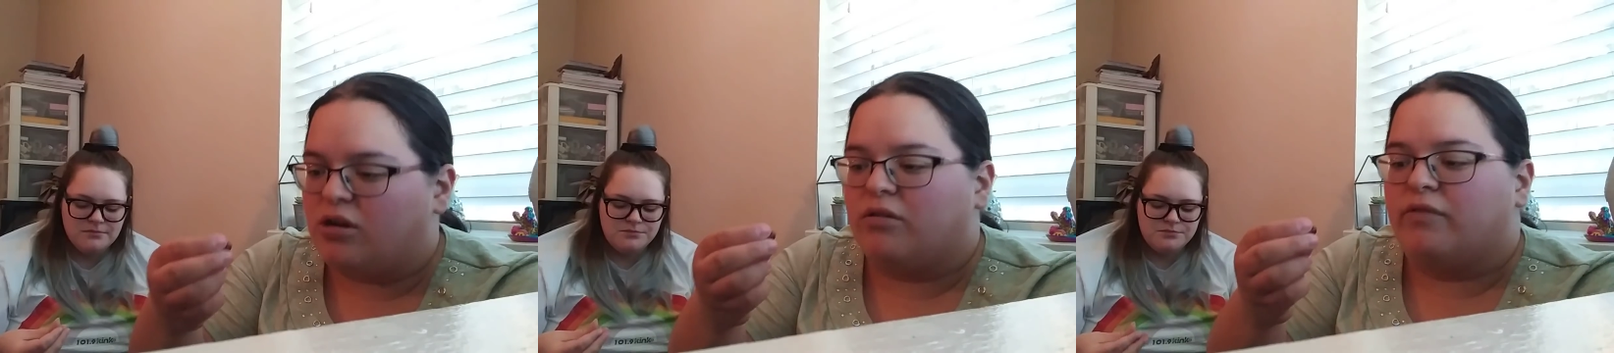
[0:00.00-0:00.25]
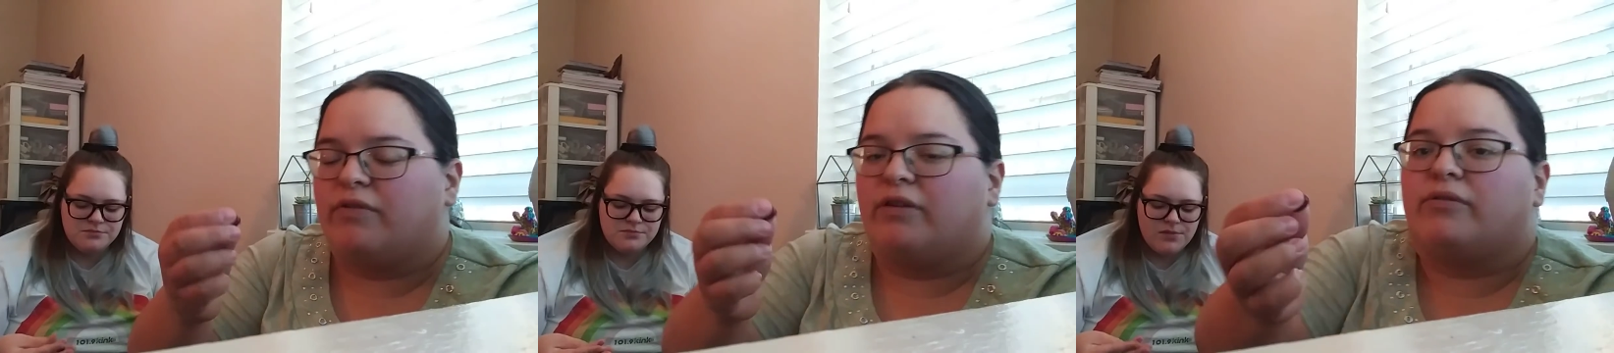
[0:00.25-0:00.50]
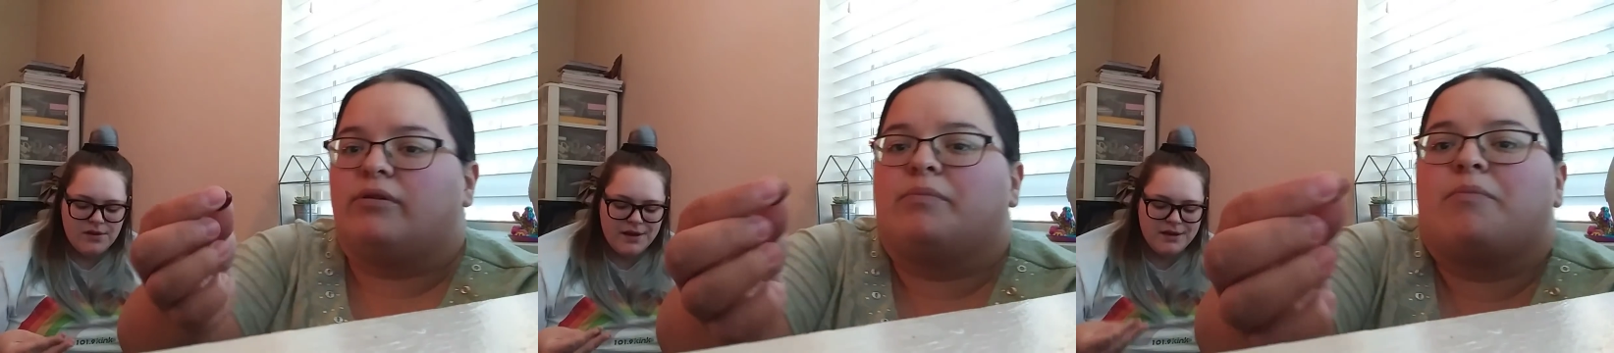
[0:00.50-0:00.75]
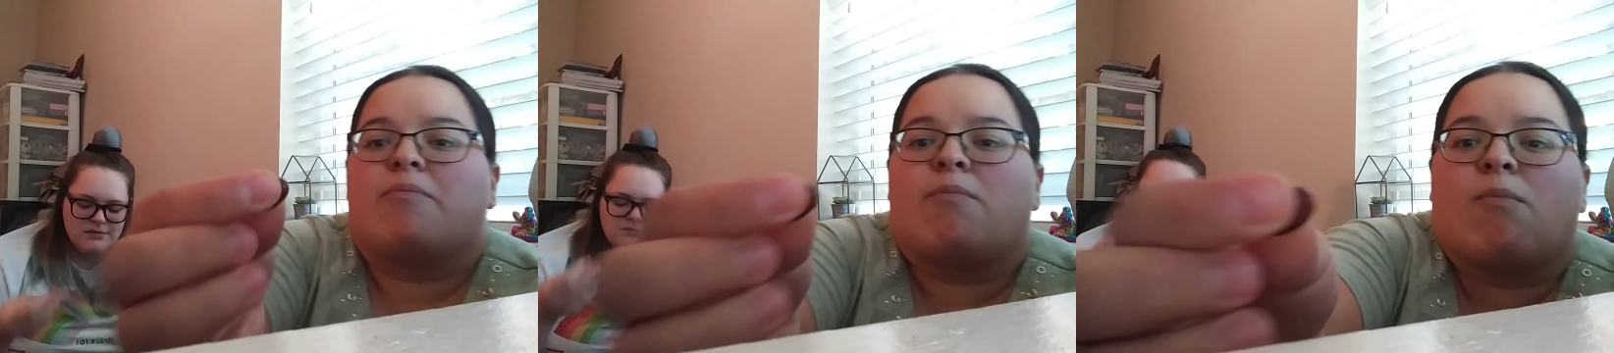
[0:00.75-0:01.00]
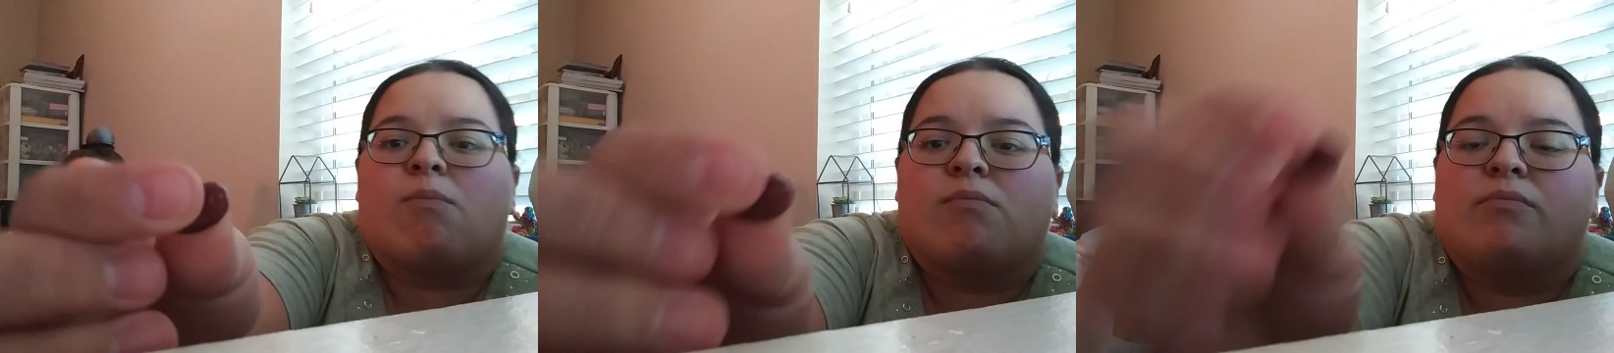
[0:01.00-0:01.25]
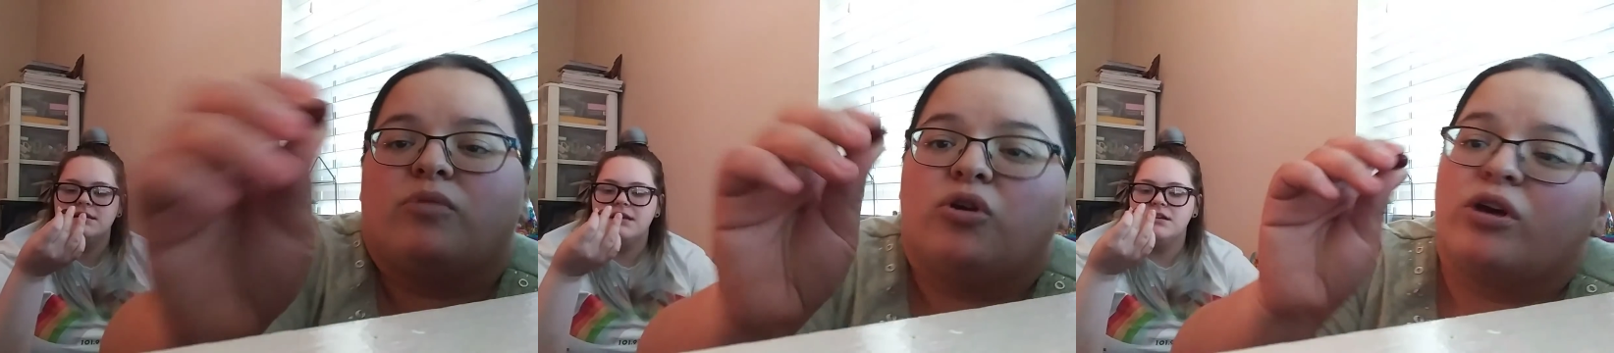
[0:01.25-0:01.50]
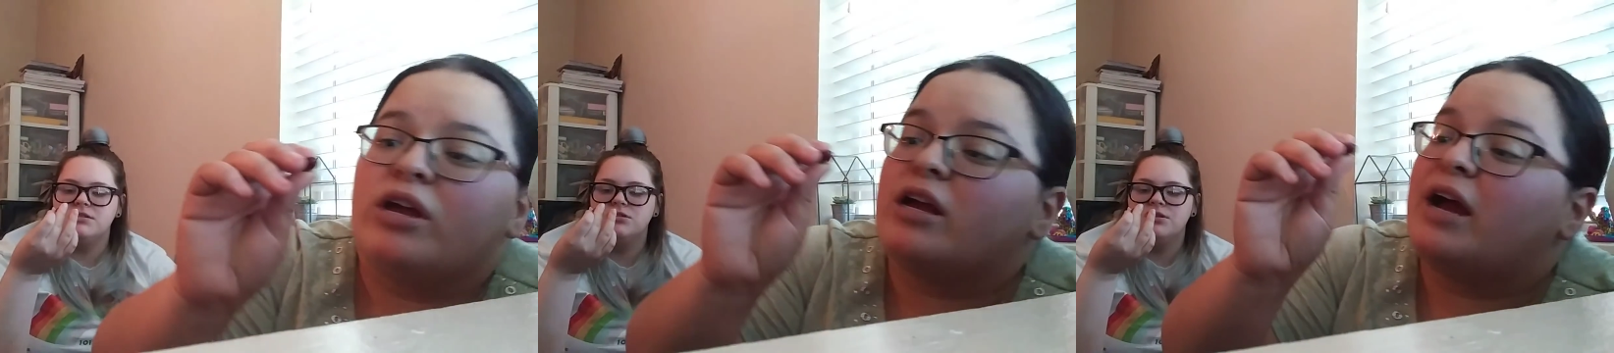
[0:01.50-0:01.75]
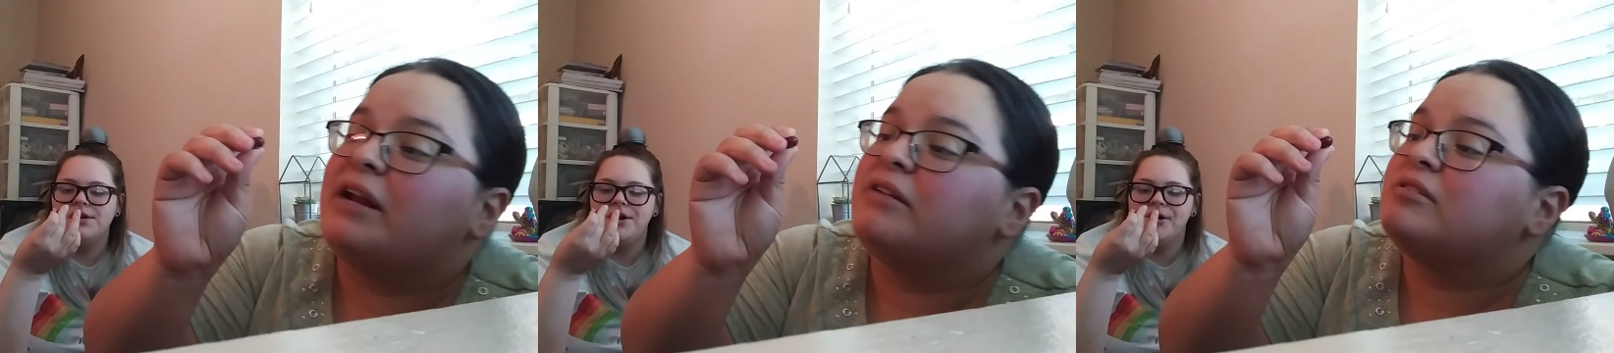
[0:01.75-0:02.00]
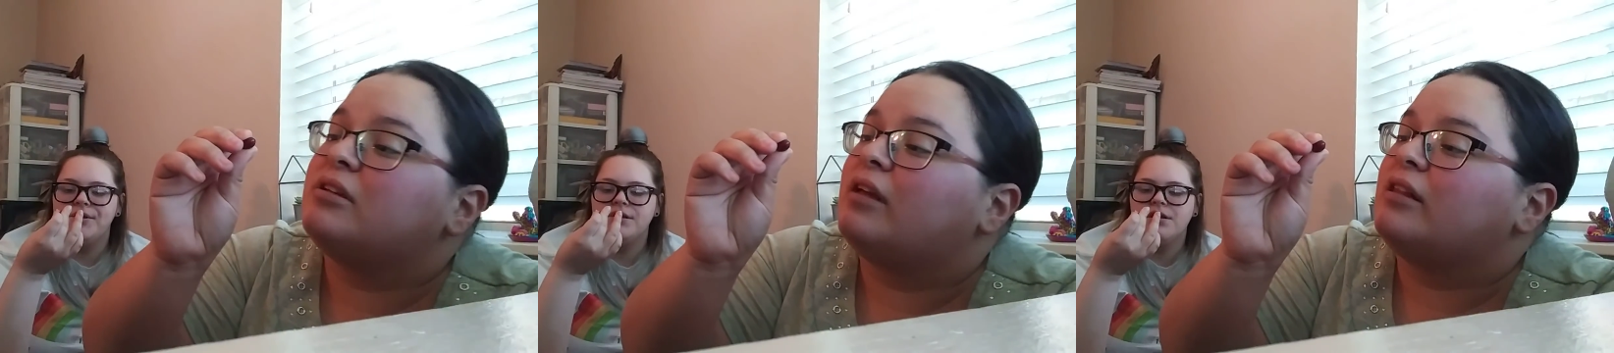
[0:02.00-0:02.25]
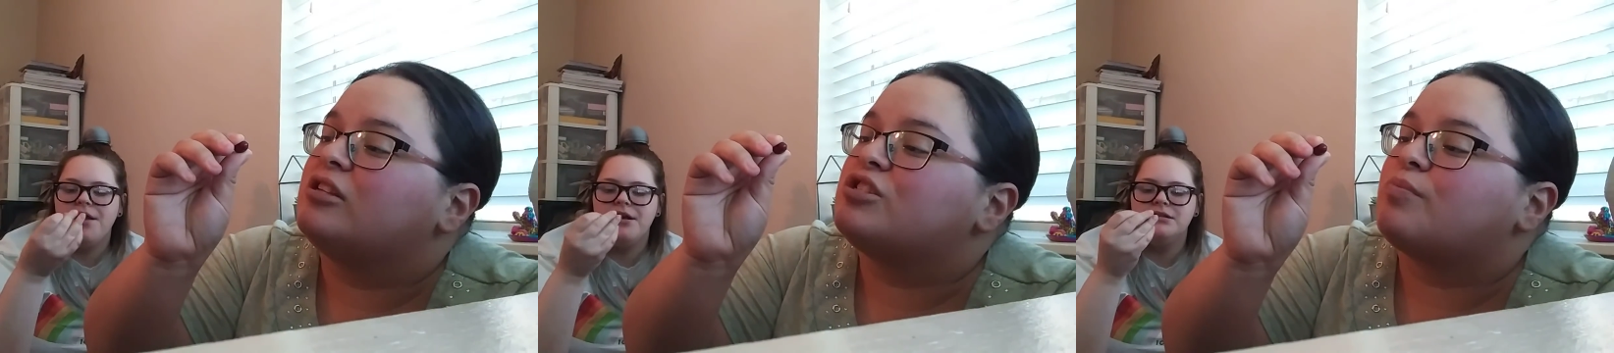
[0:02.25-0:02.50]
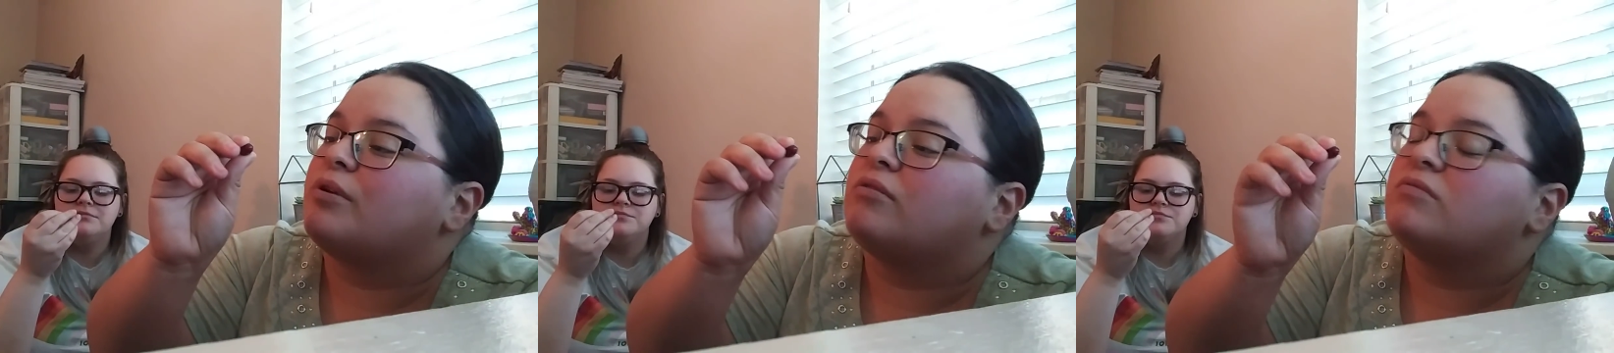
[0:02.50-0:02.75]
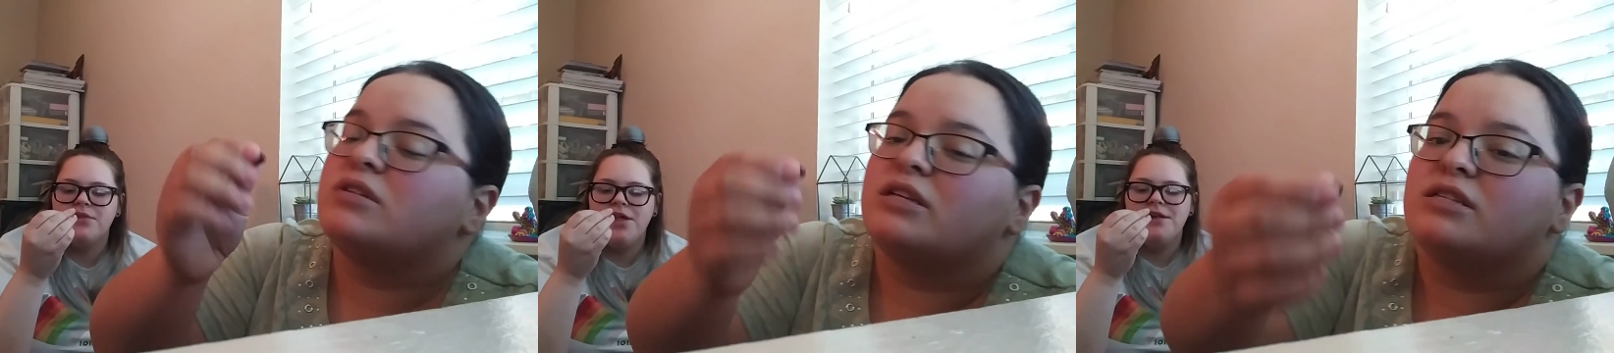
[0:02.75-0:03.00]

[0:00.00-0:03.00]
Speaker 1: chocolate flavor. This you can kind of see like the sprinkles